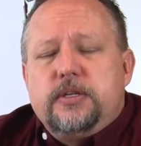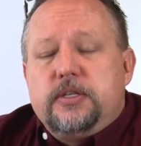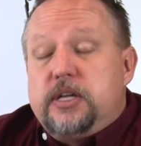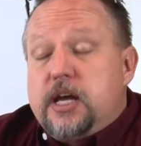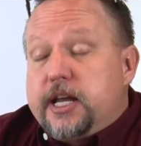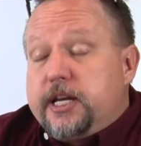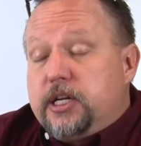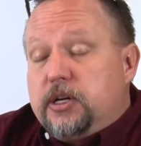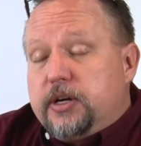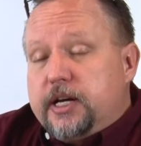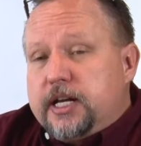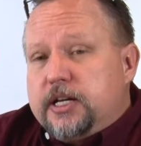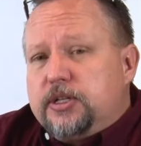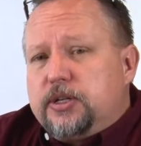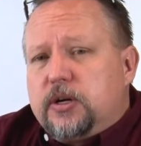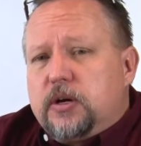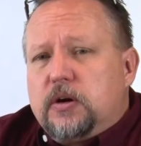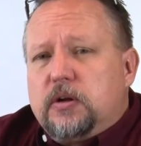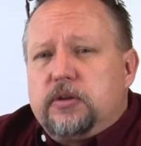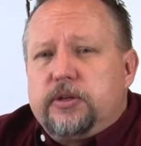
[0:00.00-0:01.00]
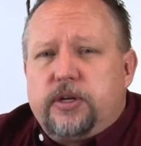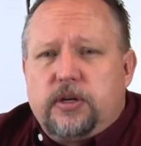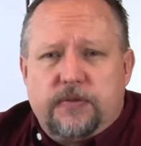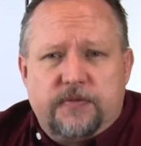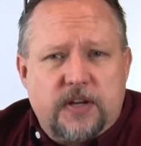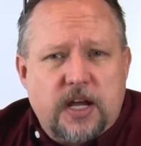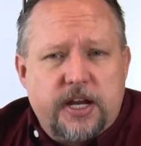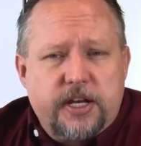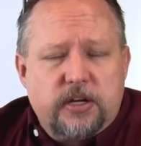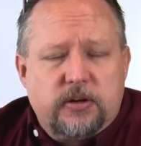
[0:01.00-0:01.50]
done your internal,
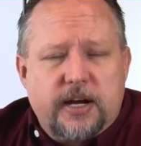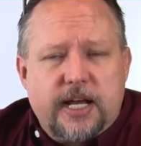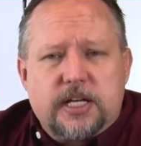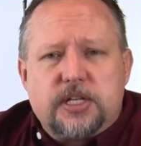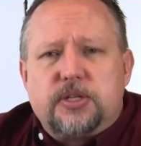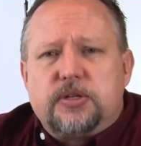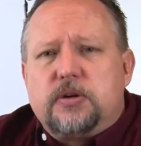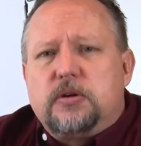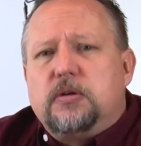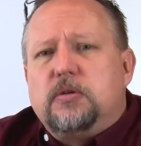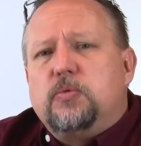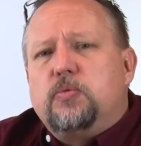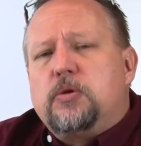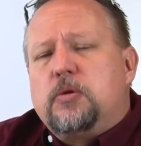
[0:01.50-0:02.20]
you've done your external.